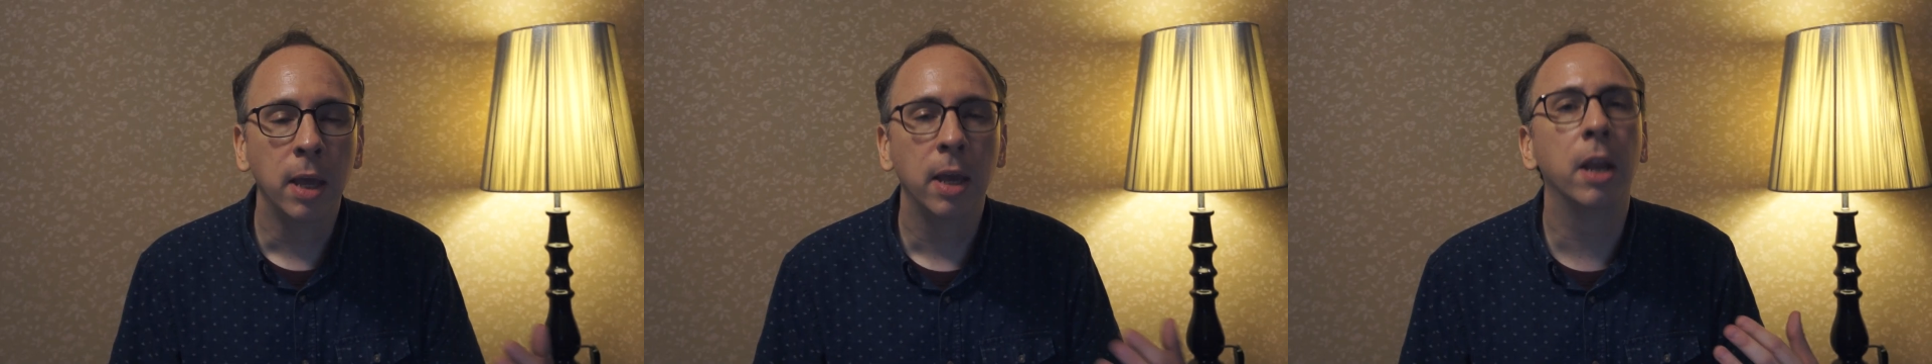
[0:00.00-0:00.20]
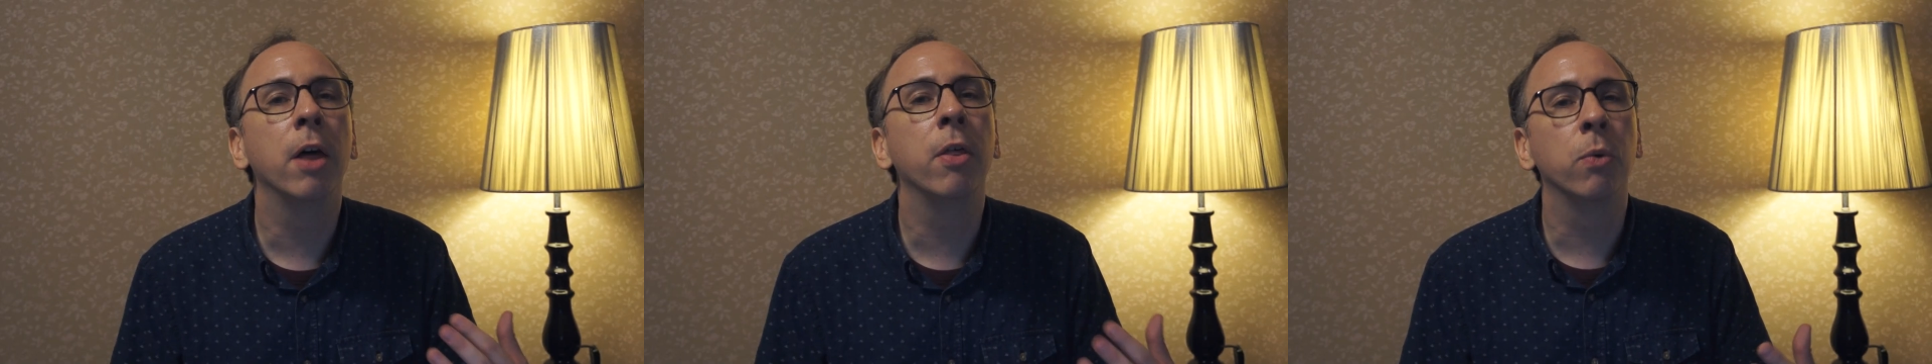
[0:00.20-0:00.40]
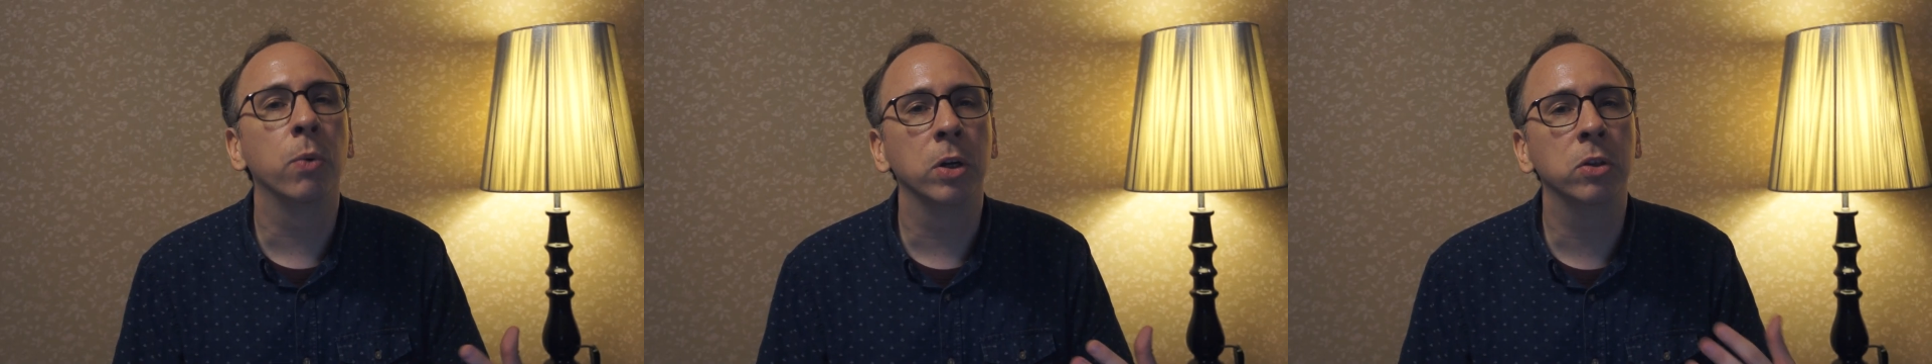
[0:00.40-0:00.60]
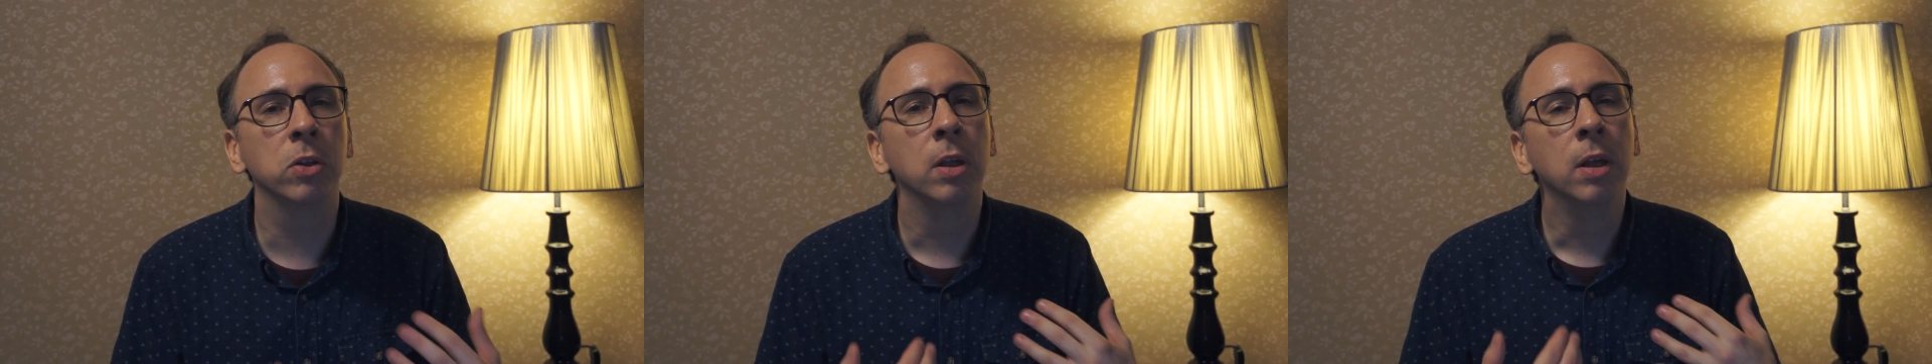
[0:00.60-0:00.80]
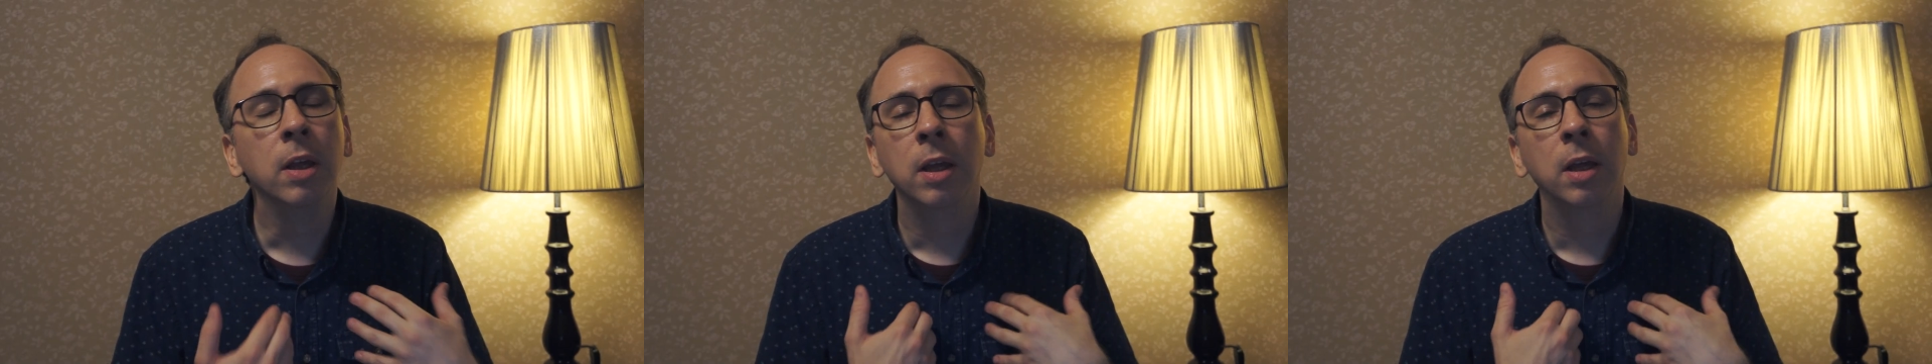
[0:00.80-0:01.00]
In other words,
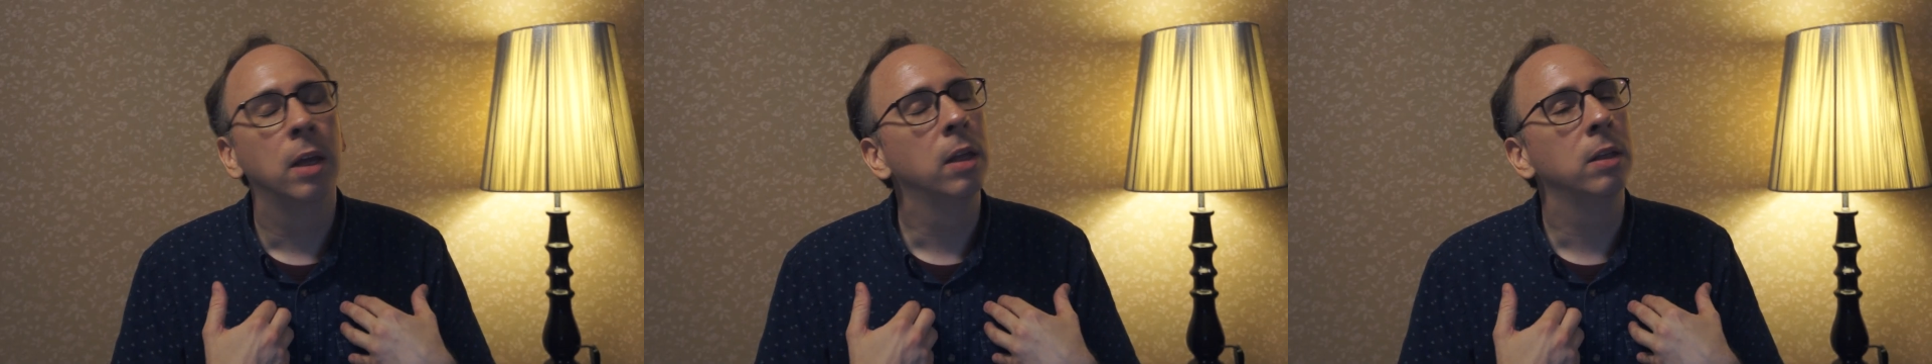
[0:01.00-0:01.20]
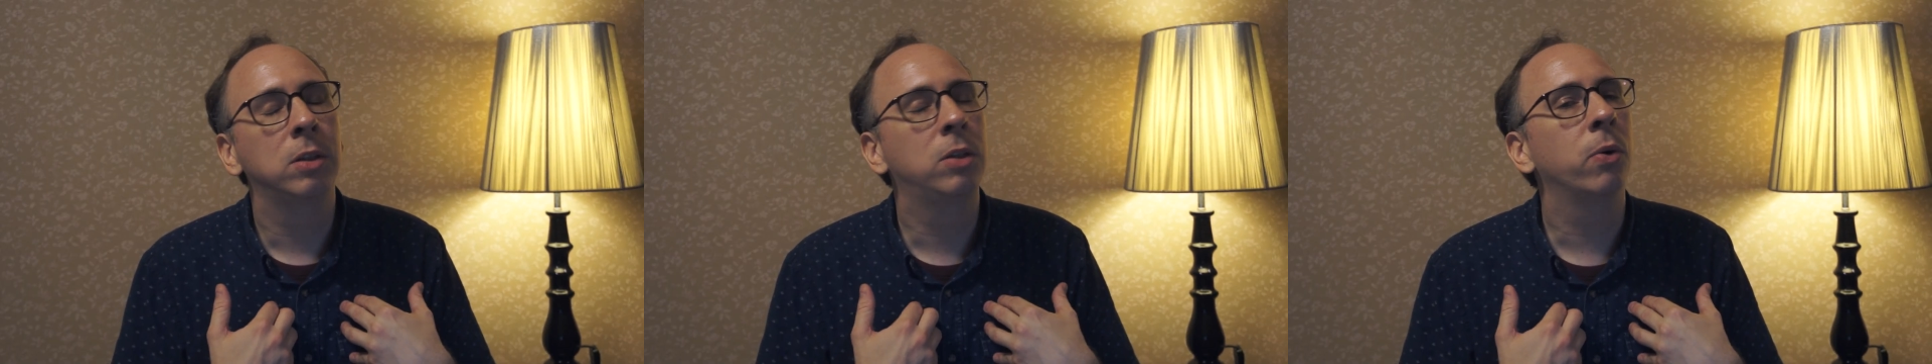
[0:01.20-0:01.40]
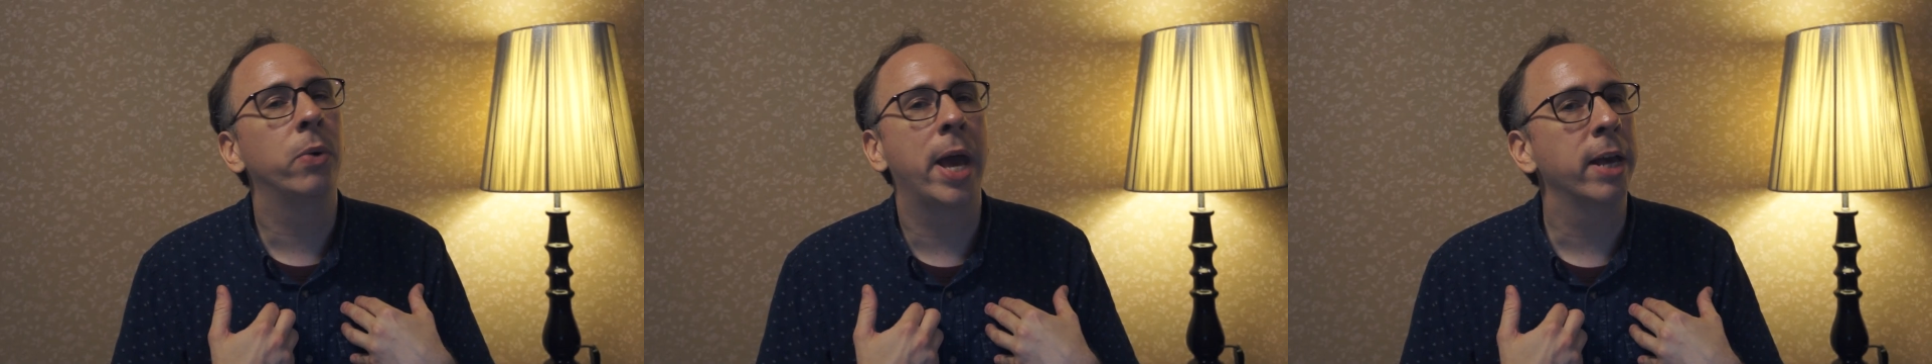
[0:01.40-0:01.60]
don't